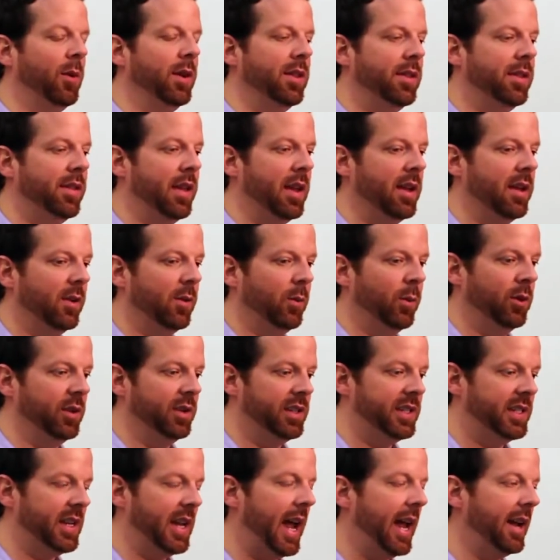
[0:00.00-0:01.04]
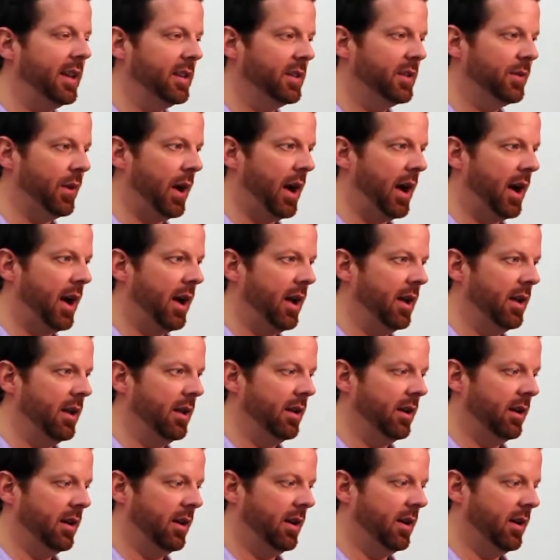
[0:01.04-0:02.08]
we think will satisfy
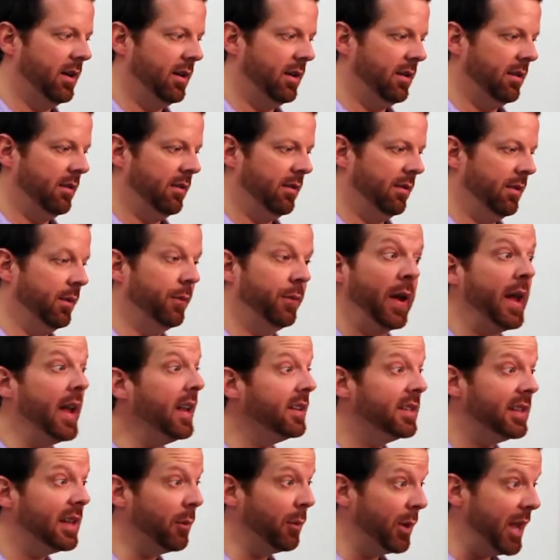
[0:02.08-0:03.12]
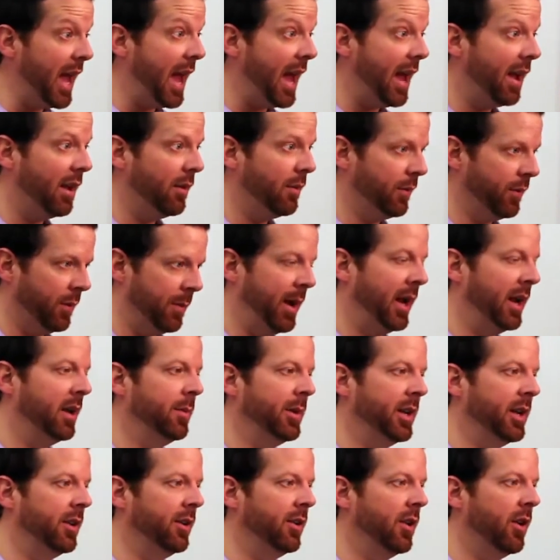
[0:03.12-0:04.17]
the fans that we had from
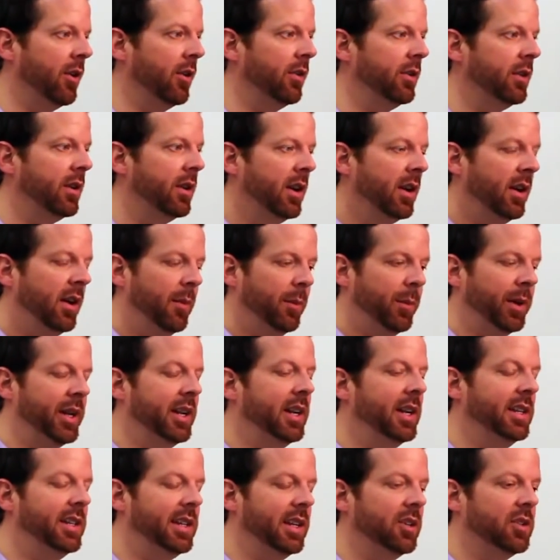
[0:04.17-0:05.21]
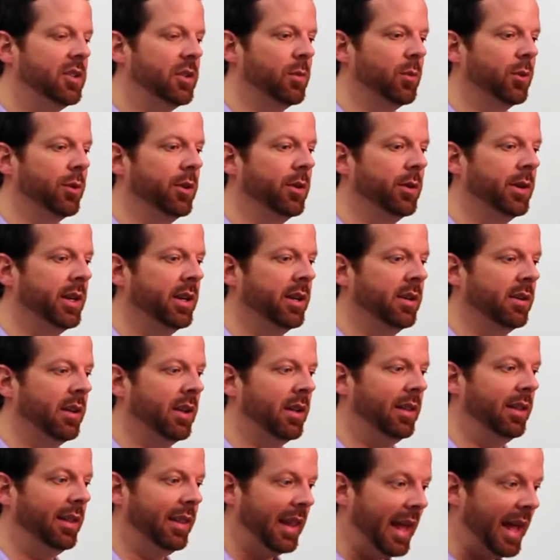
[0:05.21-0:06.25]
Enemy Unknown. But in addition, we're doing
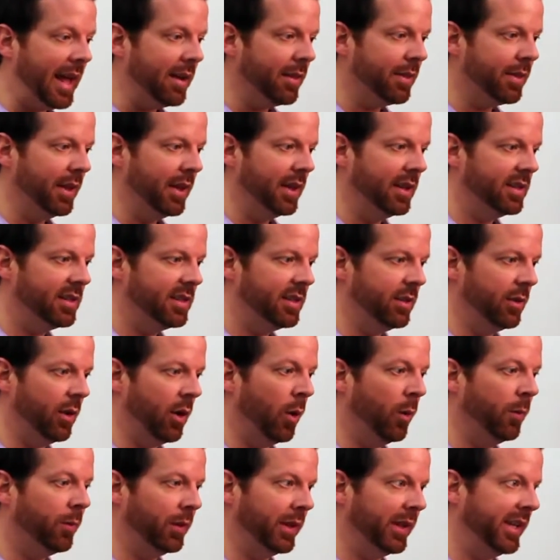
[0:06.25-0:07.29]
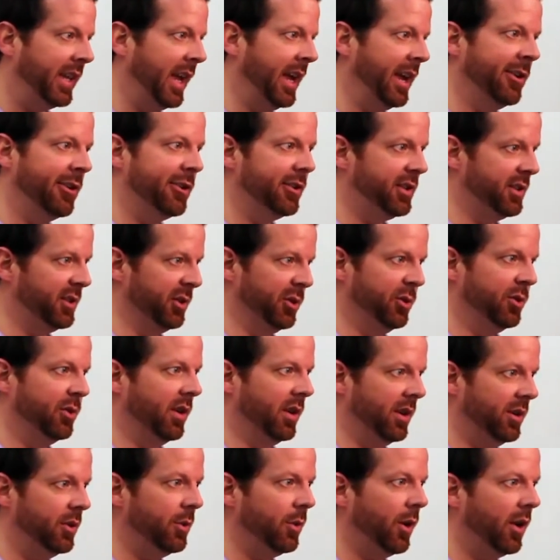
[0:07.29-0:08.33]
a lot of things to hopefully cater to
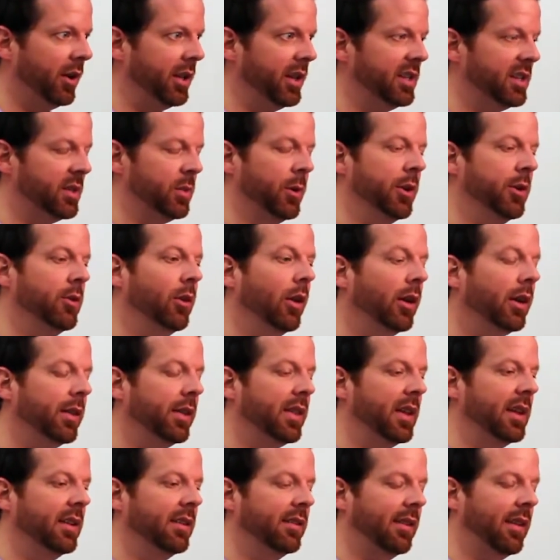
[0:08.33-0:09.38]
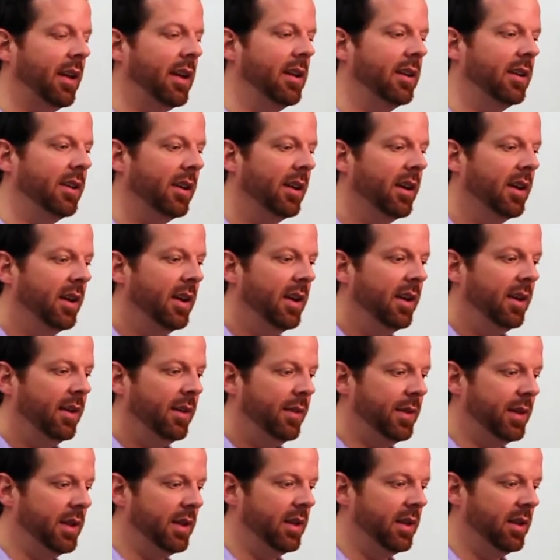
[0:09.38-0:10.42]
a new audience. When you look at things like
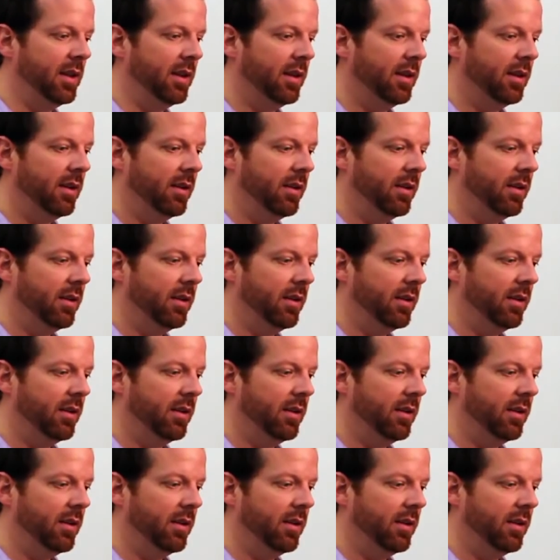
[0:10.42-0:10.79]
the